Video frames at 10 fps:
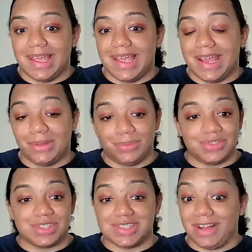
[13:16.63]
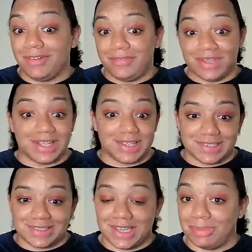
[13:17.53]
and I'll feel
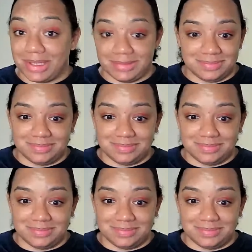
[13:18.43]
it coming.